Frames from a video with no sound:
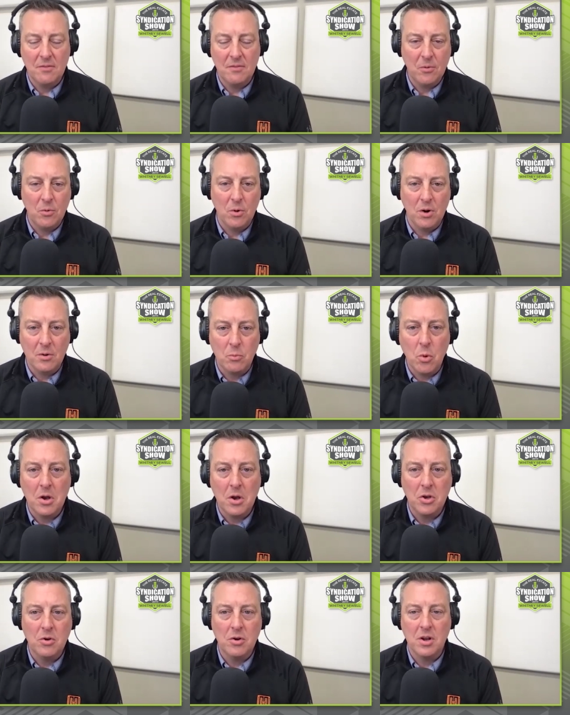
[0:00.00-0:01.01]
afford?
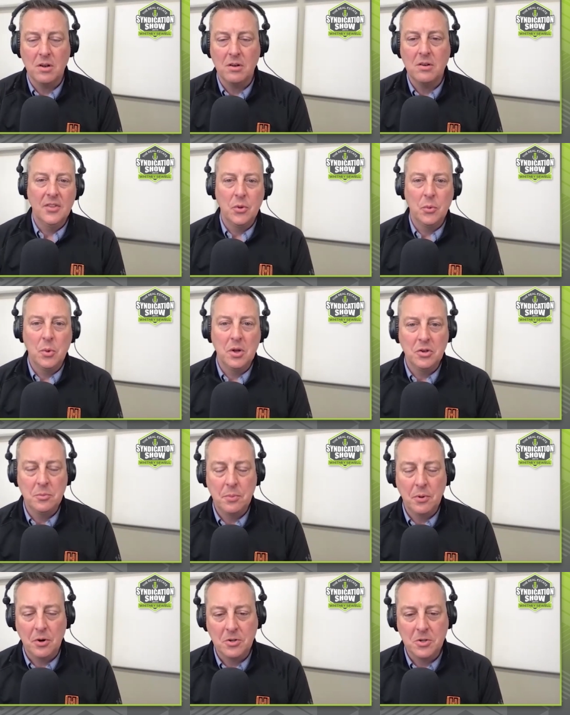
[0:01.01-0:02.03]
One unit, the one you
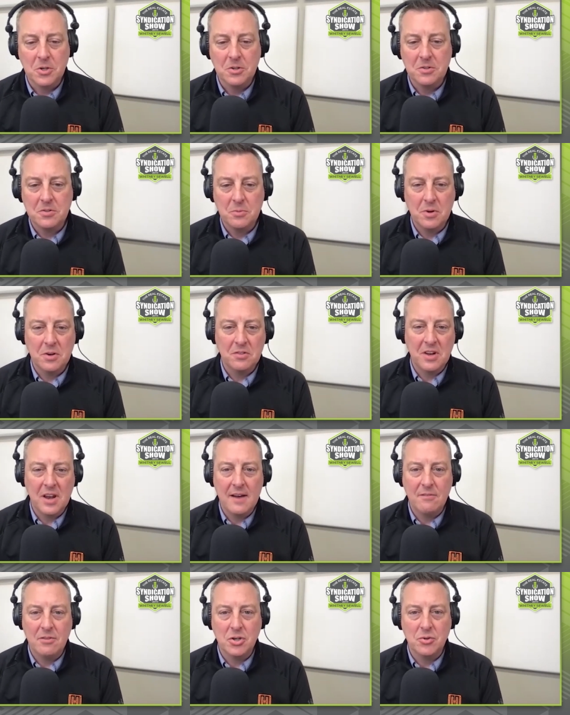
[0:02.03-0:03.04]
purchased. What is an
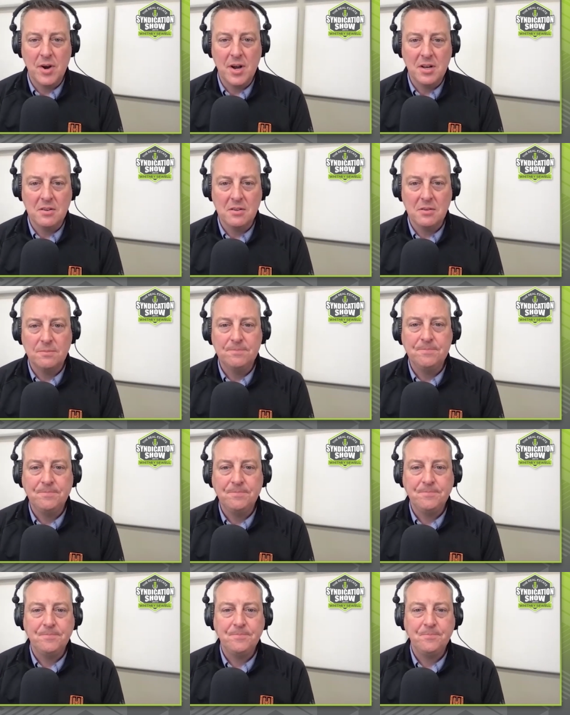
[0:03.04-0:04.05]
average rent?
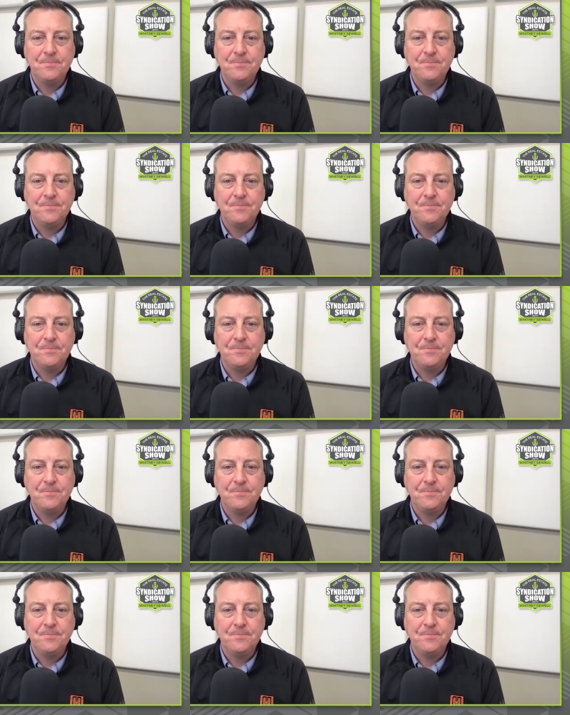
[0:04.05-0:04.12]
So